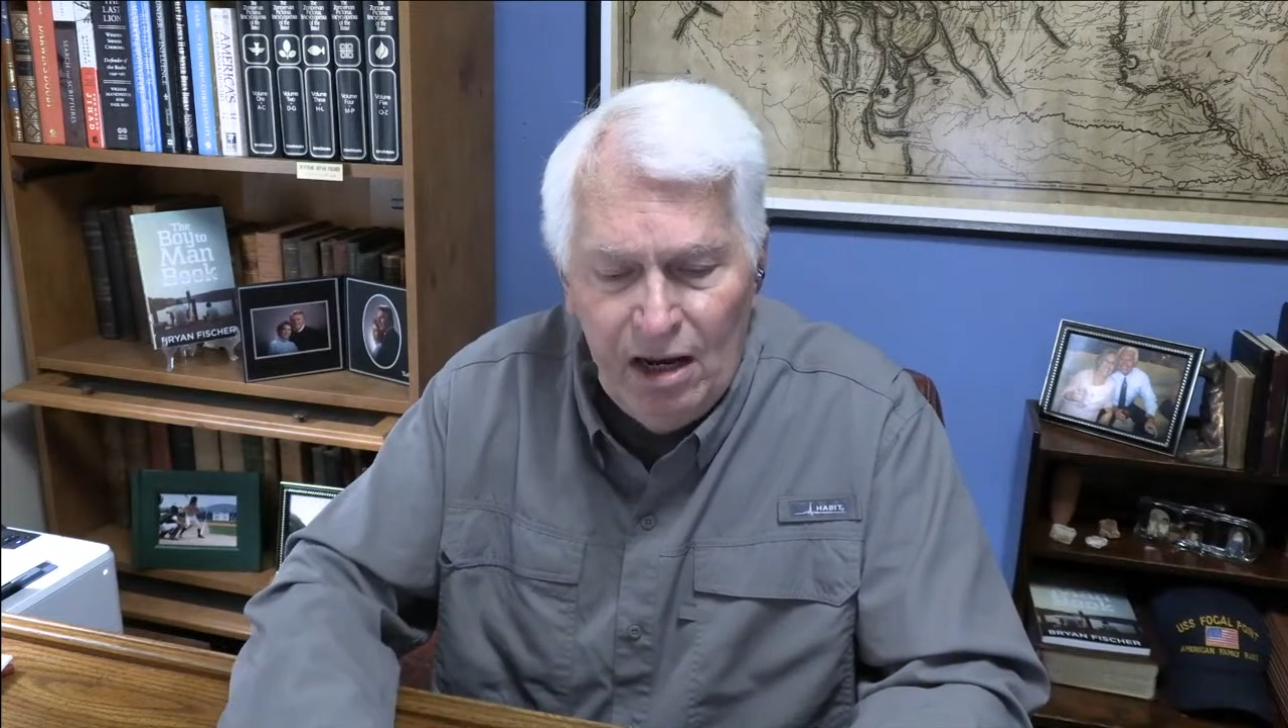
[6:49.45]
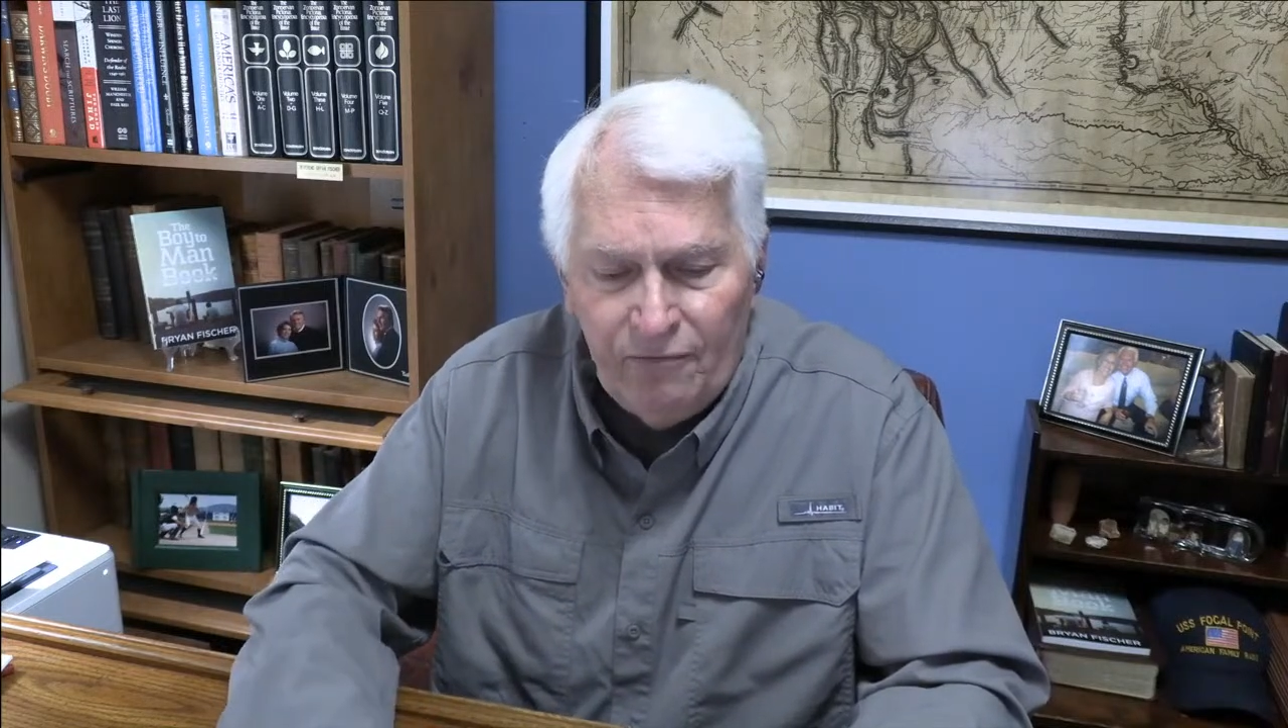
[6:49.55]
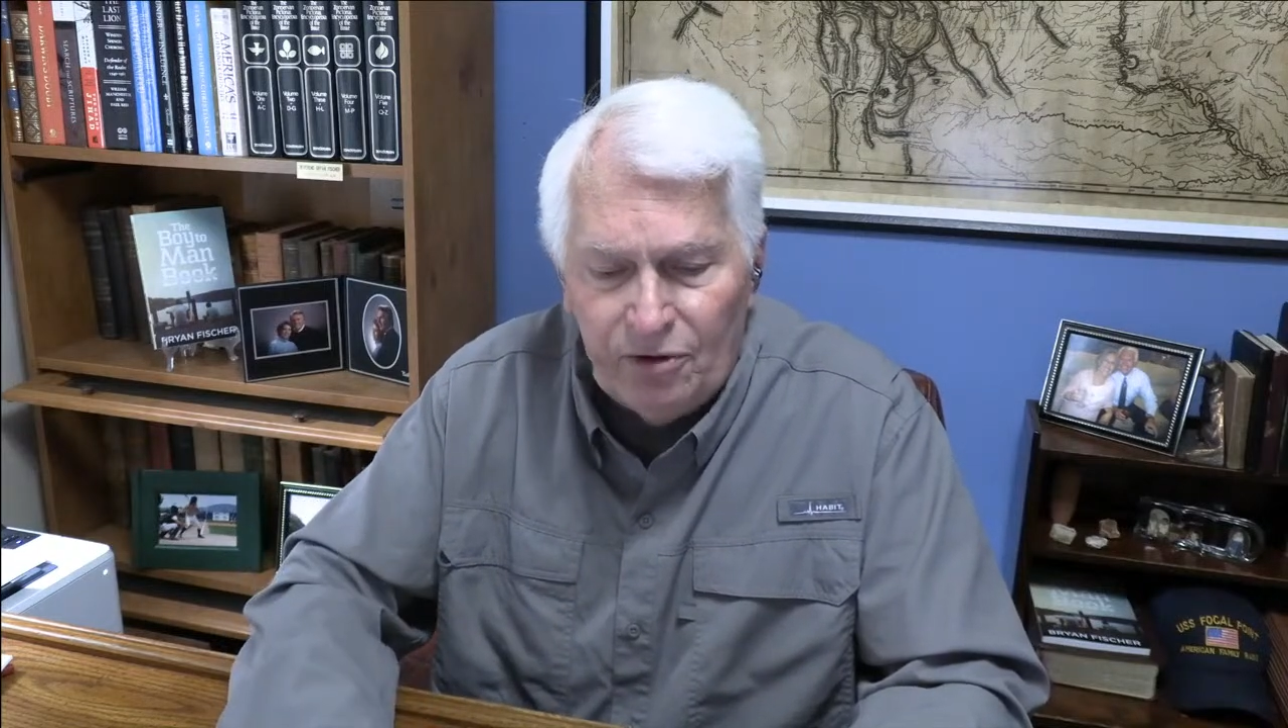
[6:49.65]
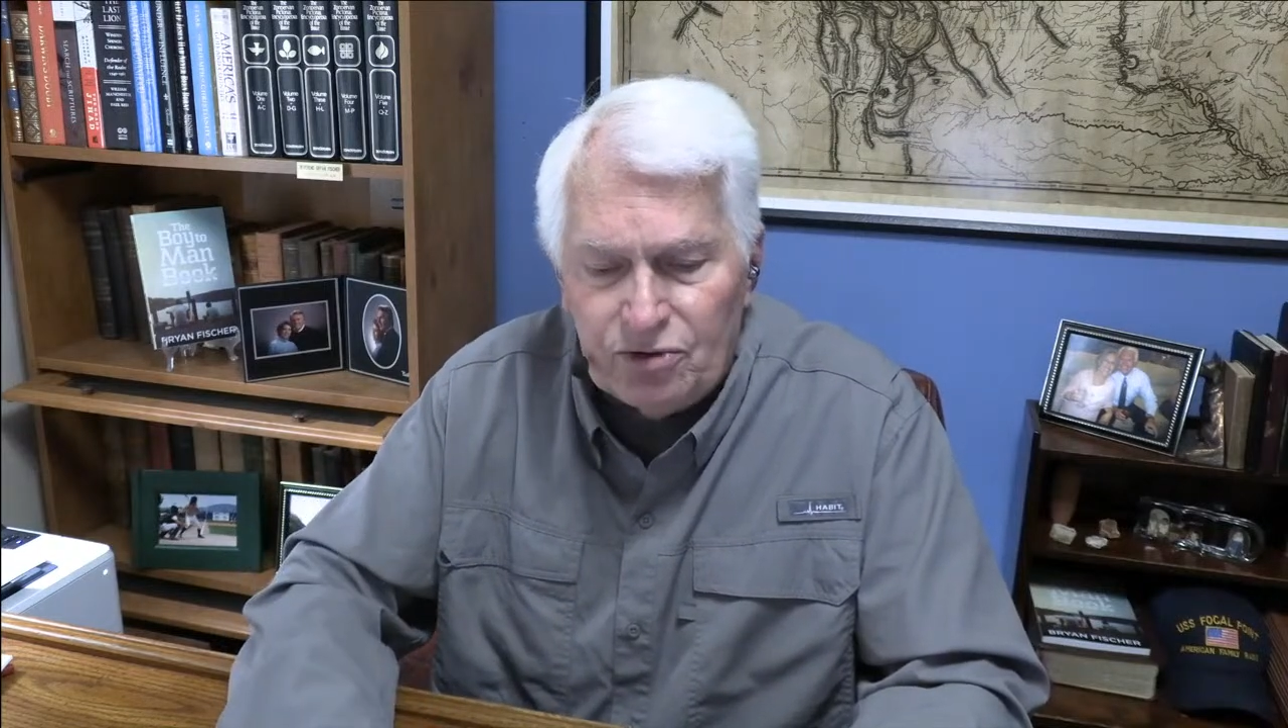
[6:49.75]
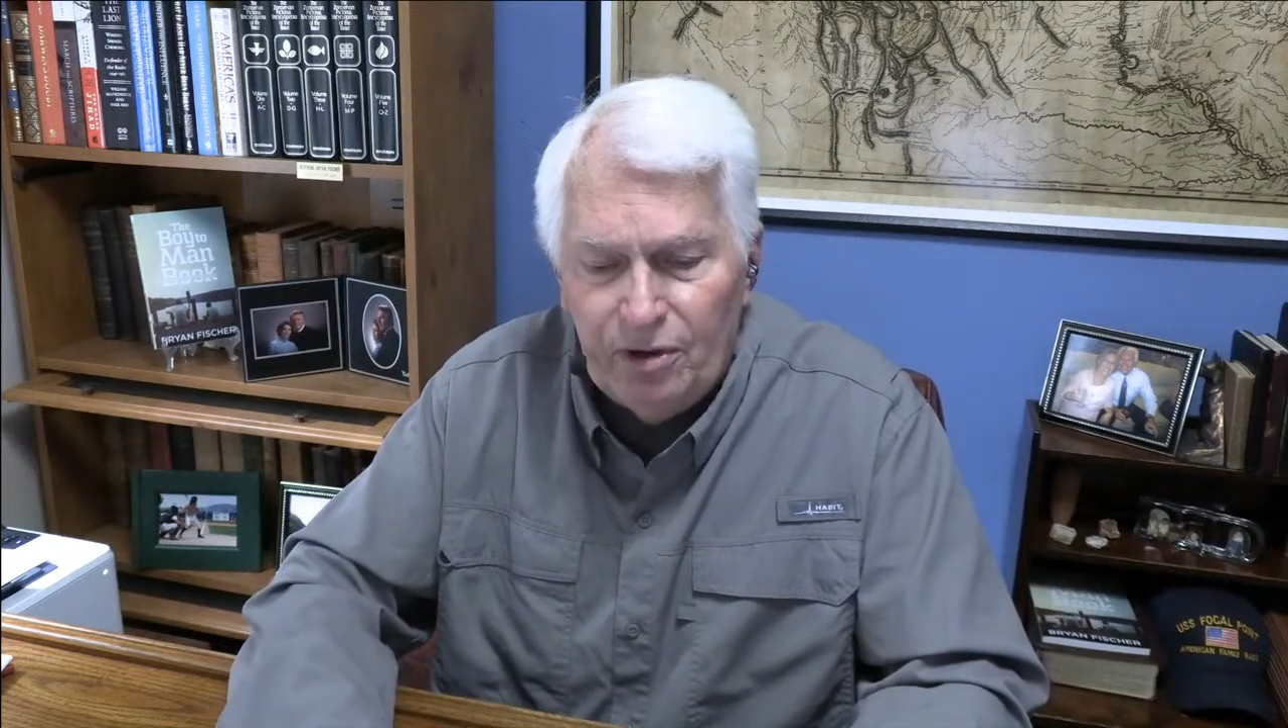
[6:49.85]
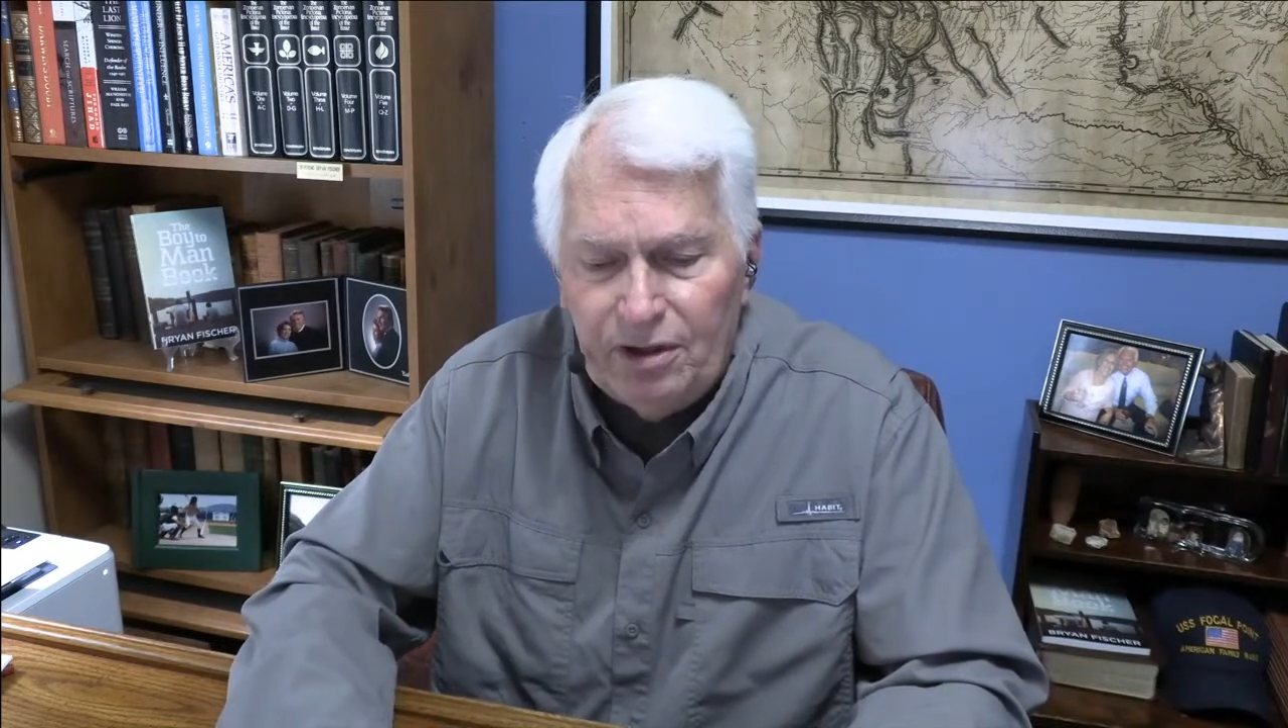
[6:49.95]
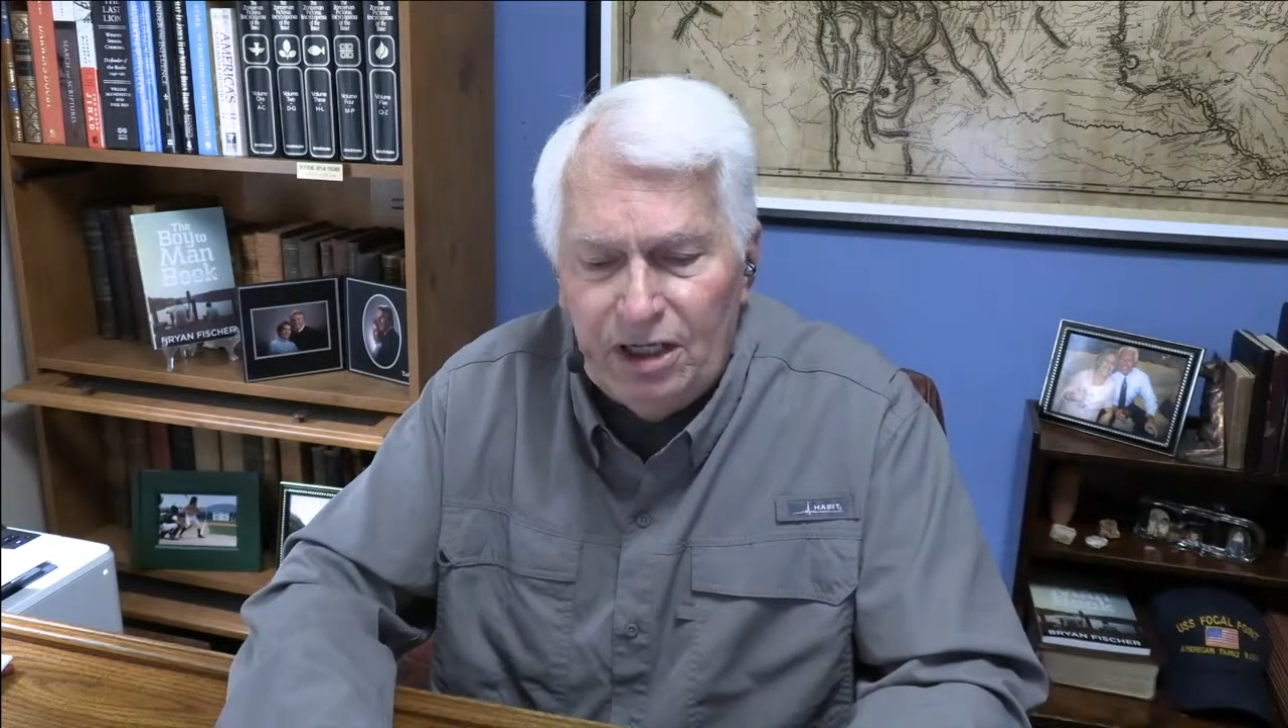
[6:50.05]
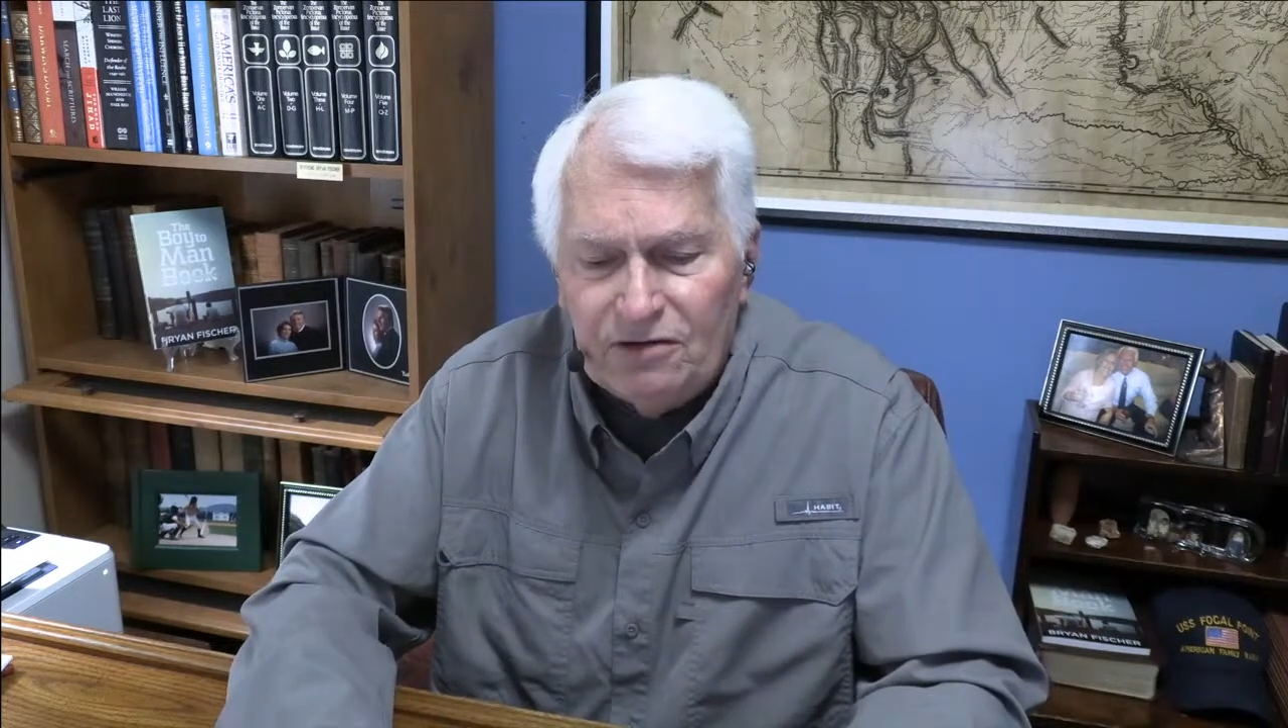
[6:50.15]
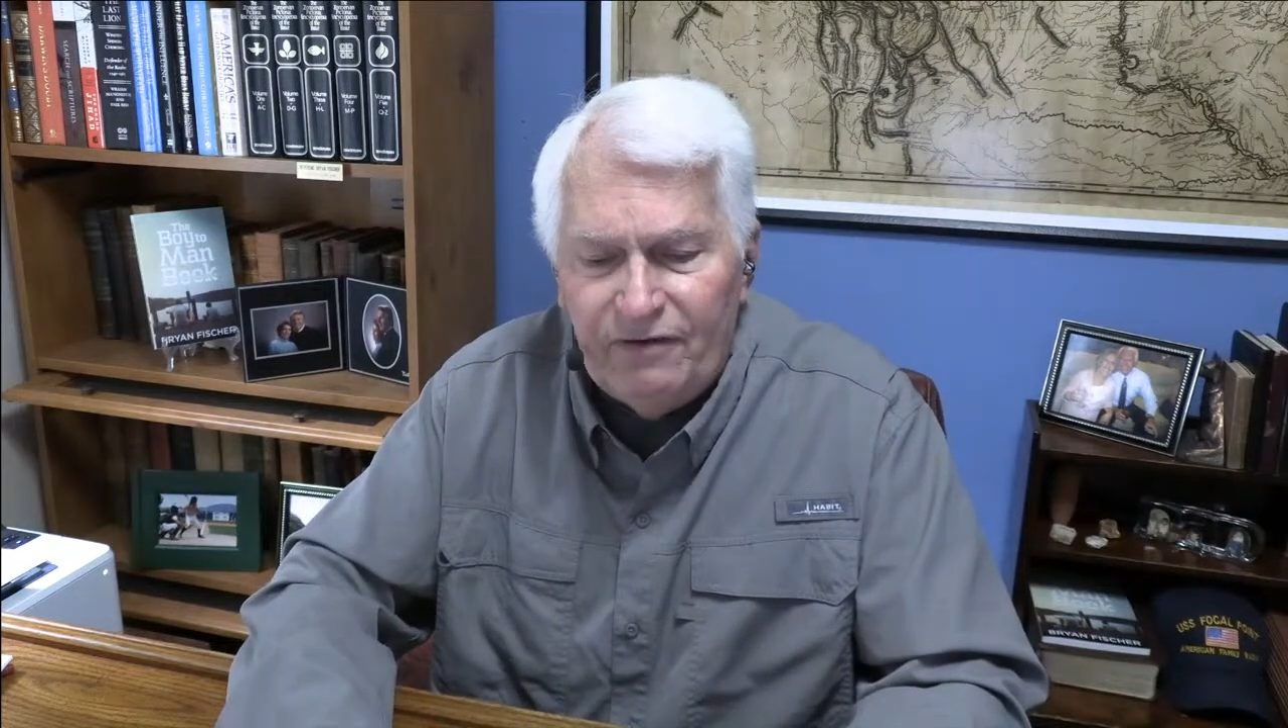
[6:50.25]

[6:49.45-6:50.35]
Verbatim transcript: 1 Corinthians